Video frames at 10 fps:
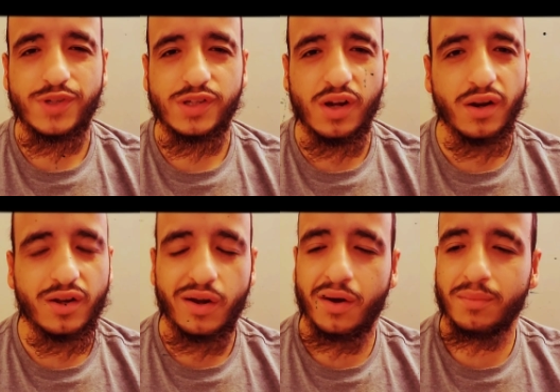is going to
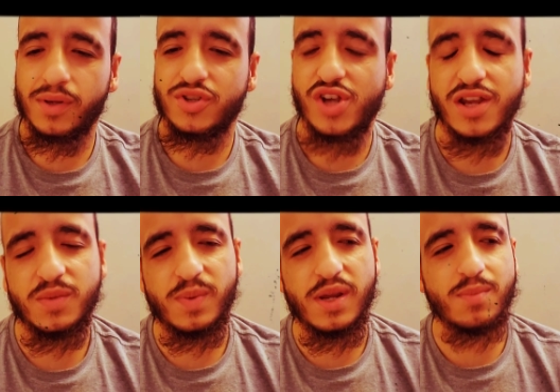come and chase
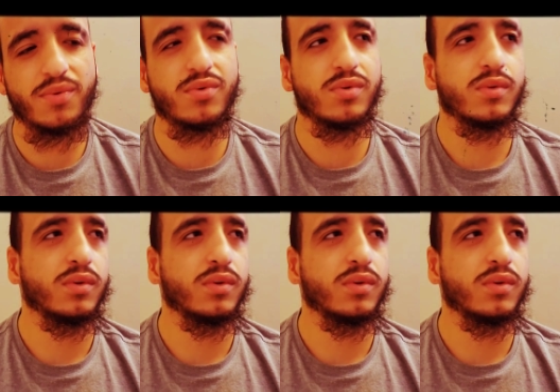people,